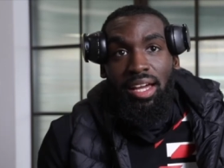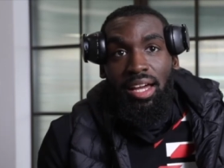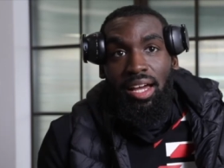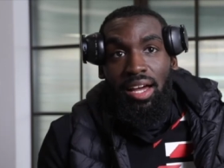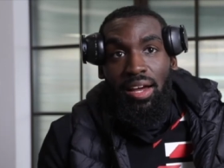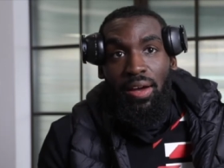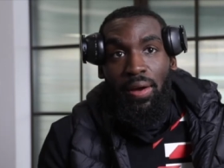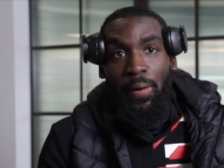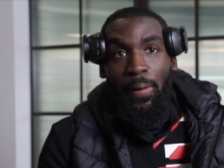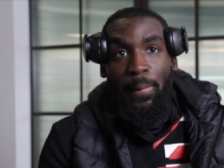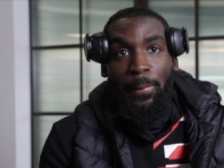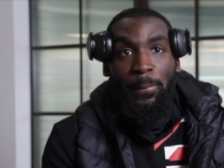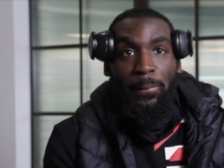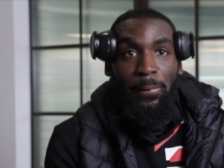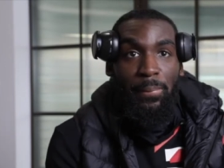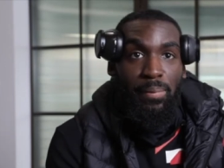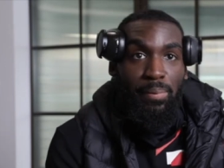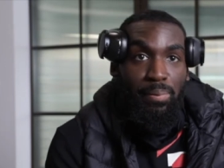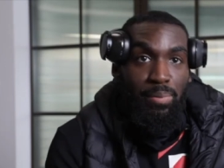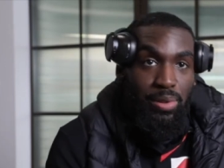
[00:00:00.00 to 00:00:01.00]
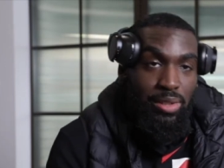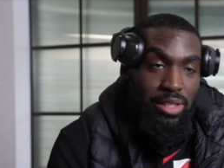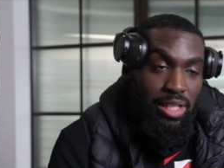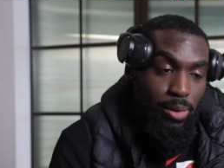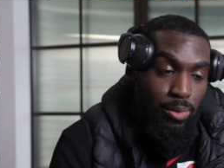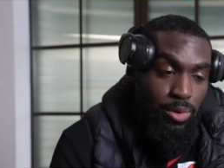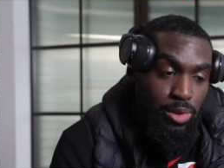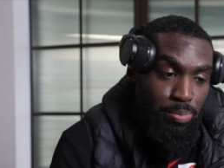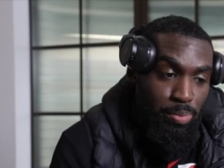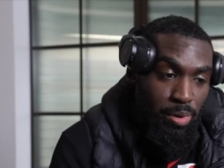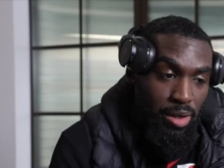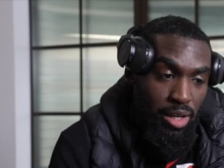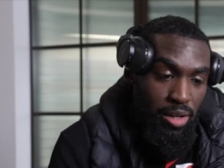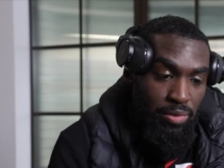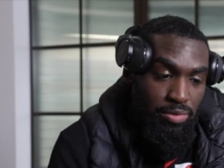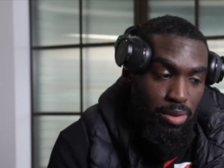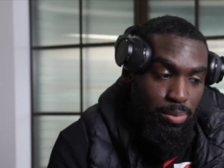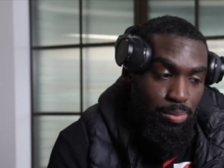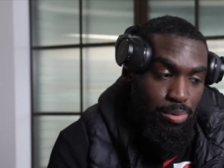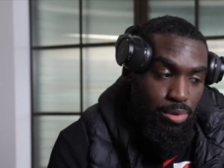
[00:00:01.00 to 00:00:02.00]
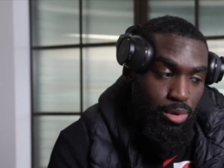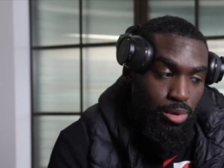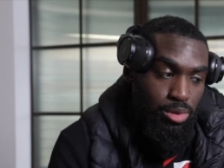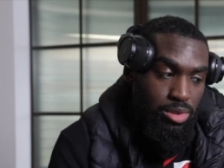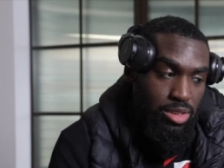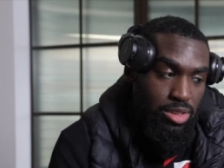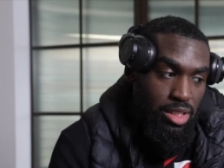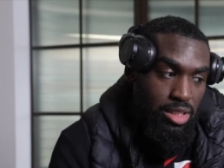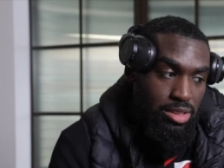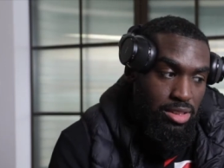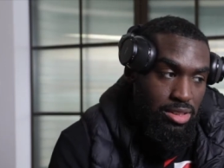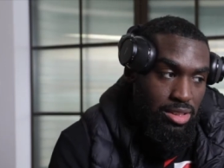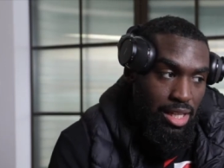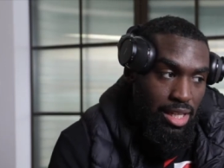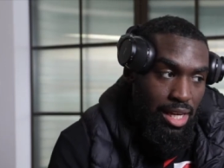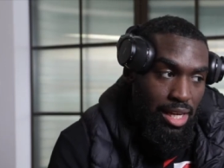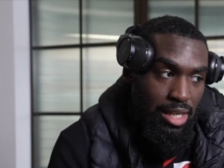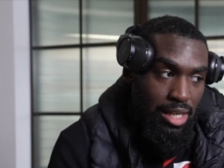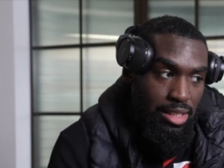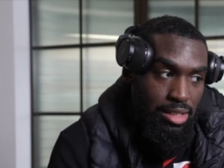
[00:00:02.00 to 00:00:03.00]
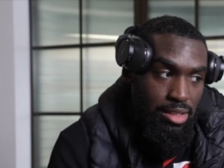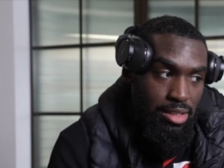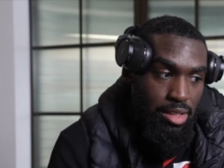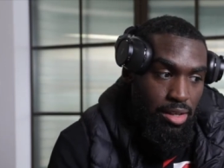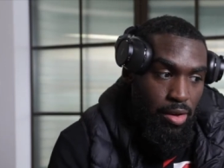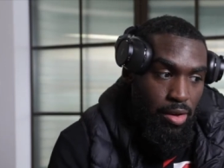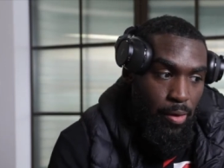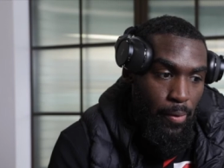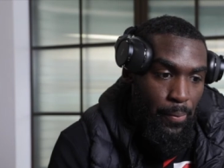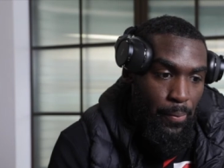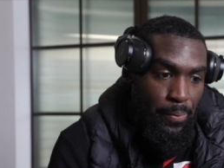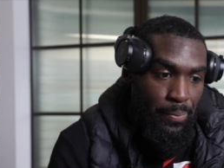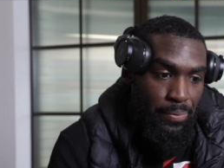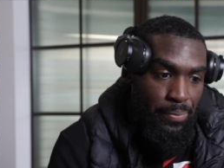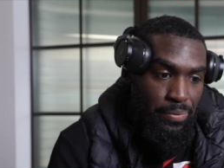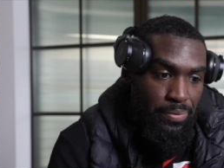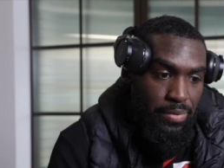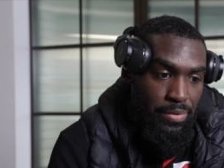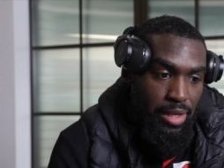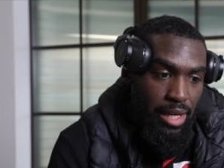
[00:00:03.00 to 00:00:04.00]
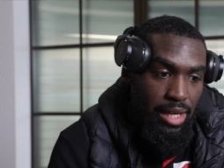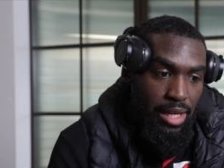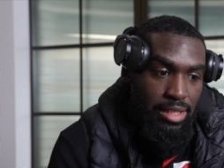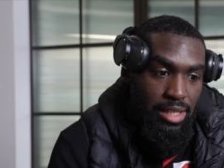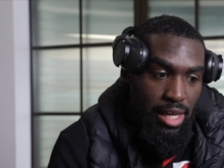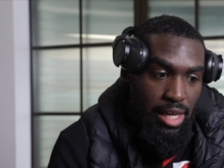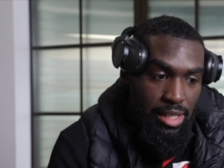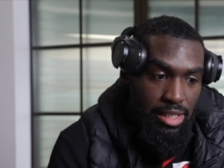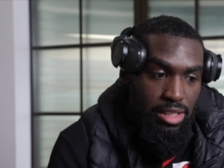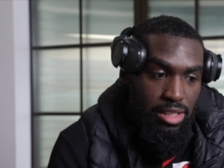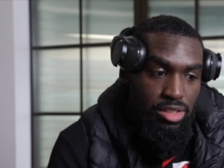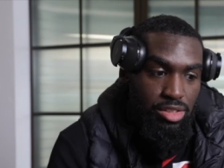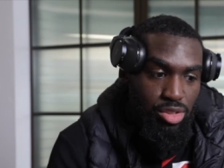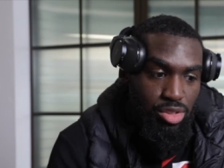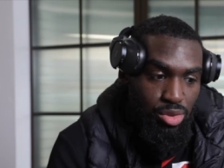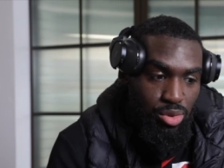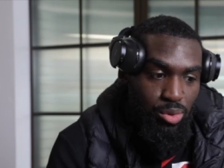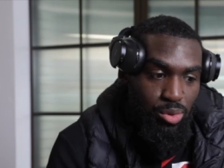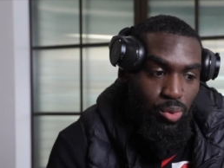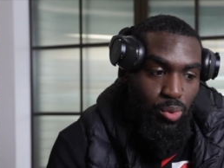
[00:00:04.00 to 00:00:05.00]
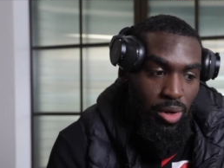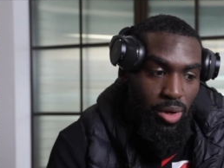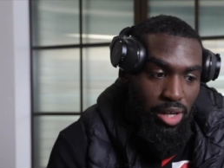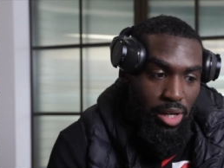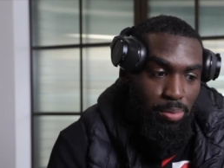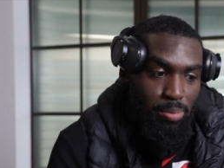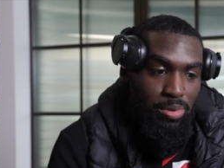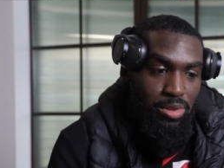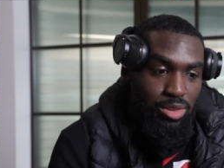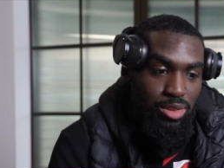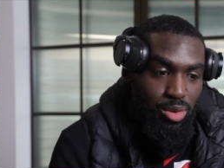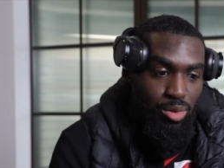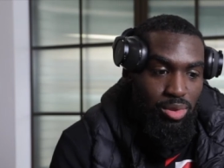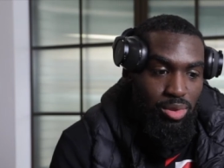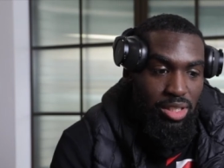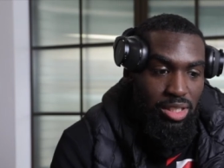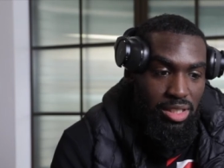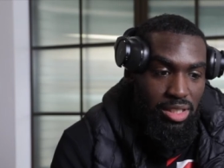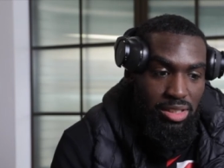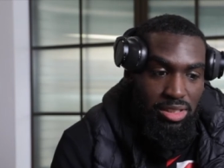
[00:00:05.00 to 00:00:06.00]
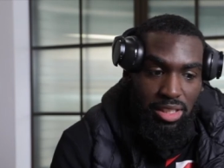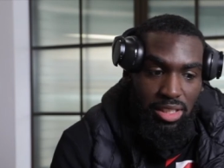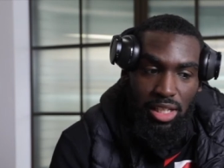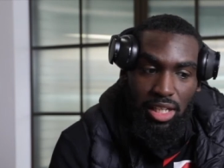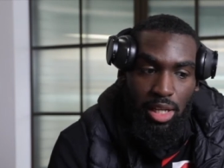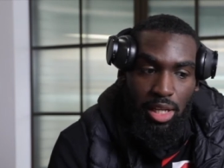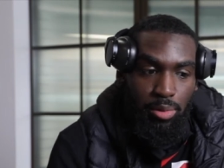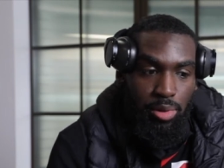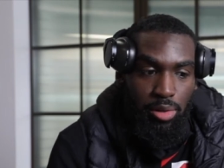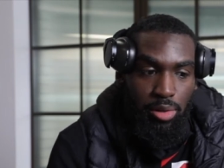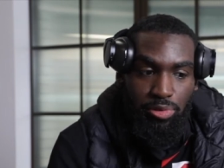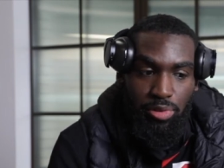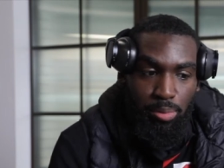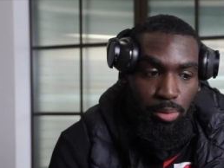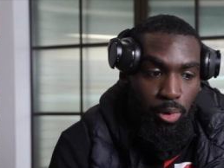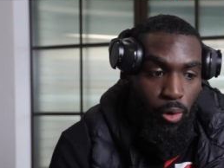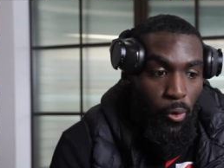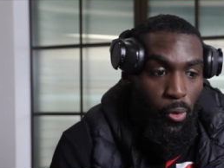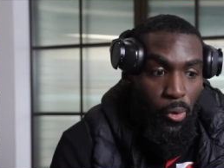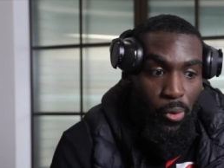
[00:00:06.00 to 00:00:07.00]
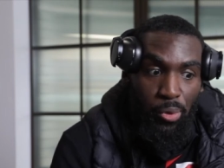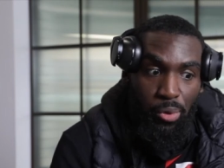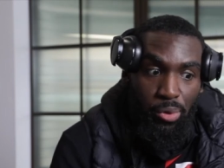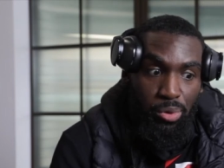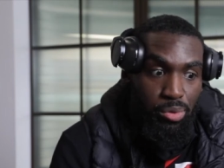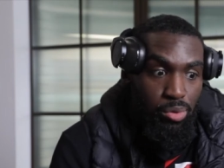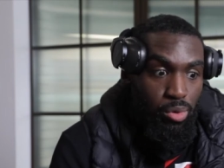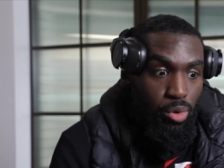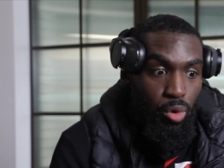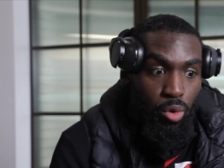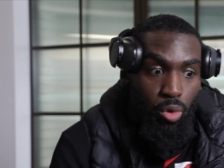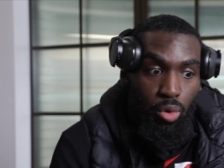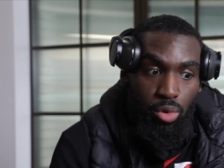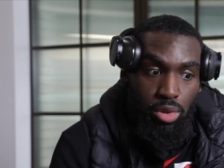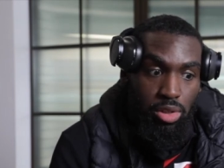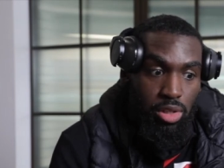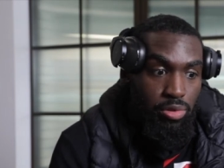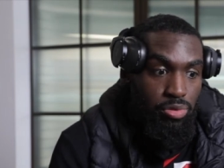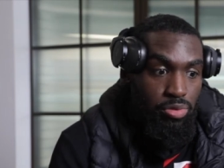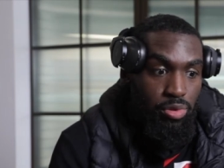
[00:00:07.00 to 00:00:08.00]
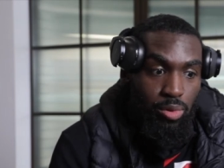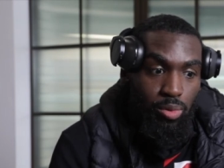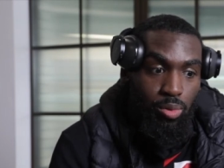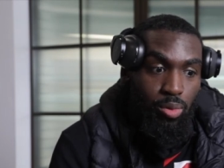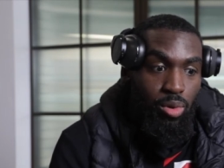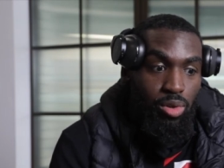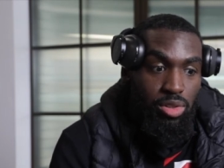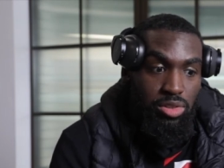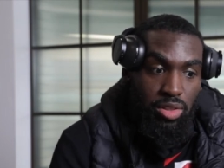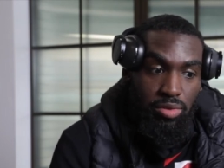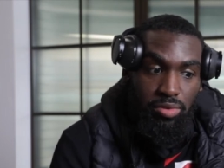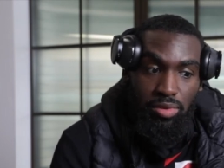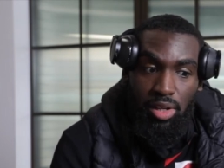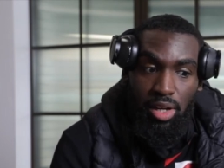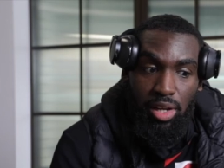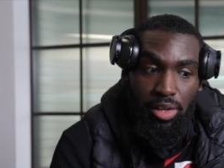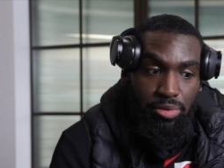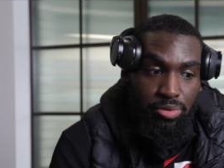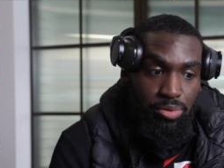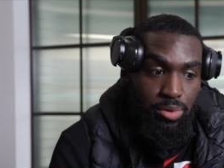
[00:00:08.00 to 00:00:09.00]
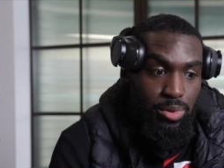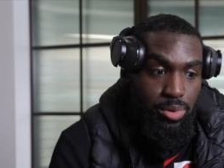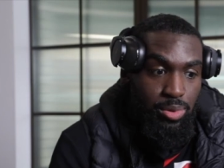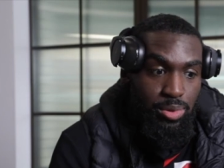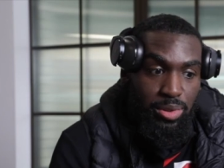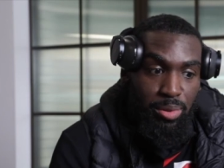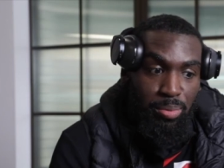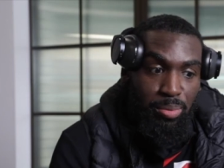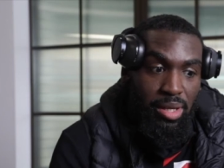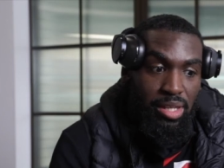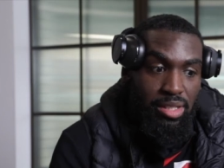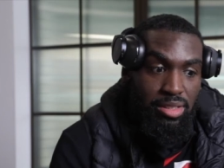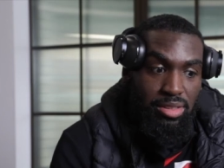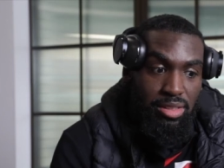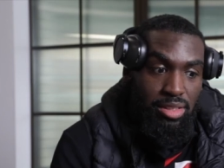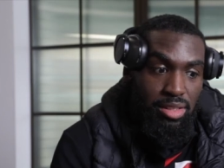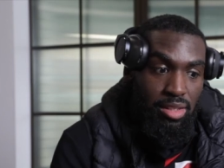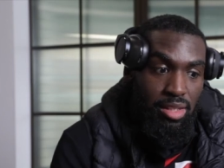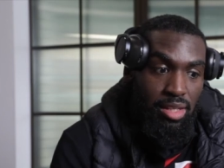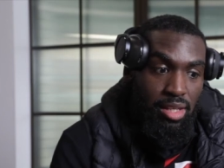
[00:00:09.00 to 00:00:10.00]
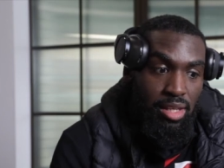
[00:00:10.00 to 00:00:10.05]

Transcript: Um, but that was part of the process, and um, and they each took one episode each, and they were from all all different walks of life, which was amazing